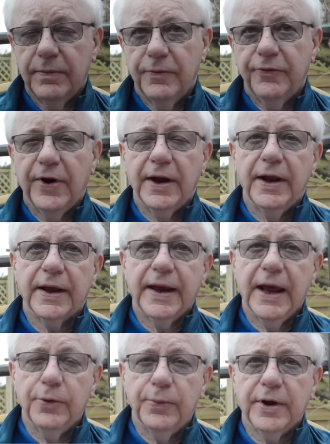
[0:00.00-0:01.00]
Finally,
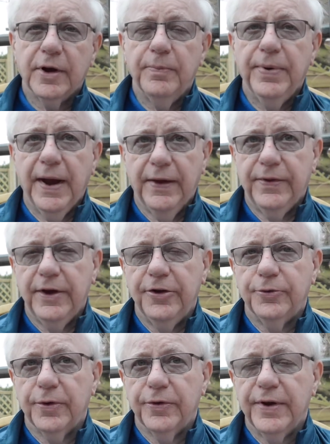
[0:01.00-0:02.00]
again, we compare
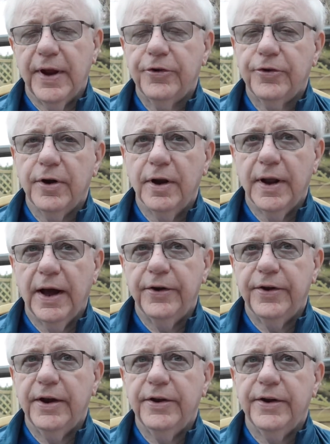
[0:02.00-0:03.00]
these with national and
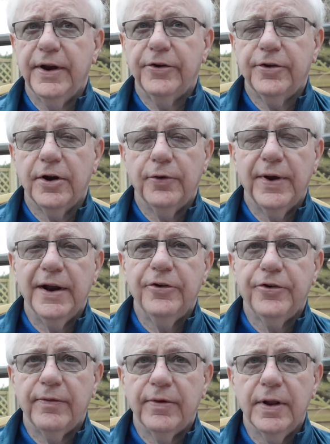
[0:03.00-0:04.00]
international rail
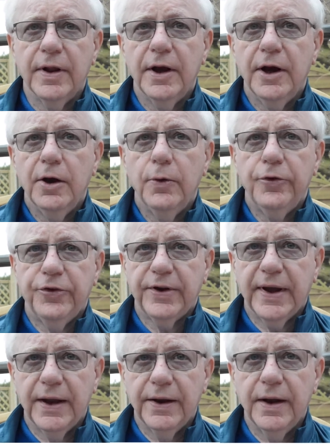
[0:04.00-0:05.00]
travel, which
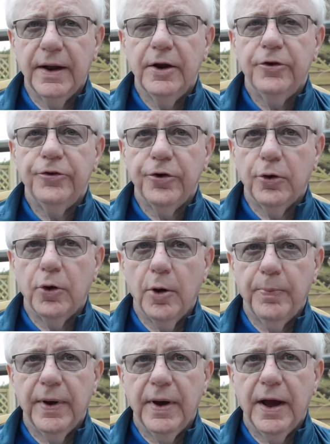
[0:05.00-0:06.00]
again show
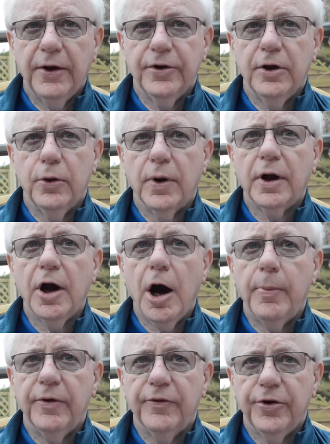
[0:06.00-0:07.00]
up as a lower
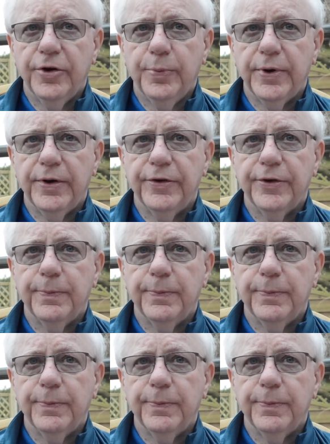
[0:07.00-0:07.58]
carbon footprint.